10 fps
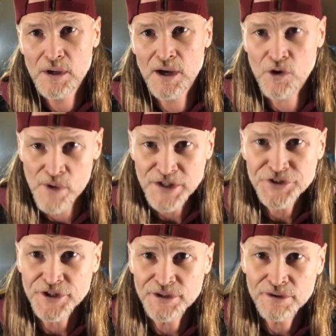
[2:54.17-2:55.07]

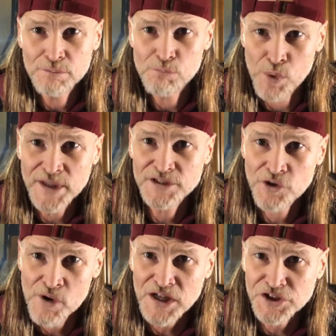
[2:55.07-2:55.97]
Aggression breeds
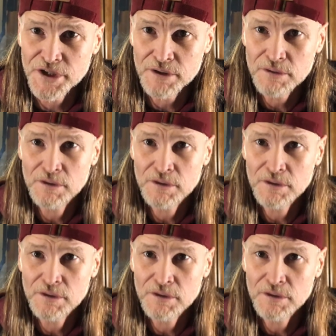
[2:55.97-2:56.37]
aggression.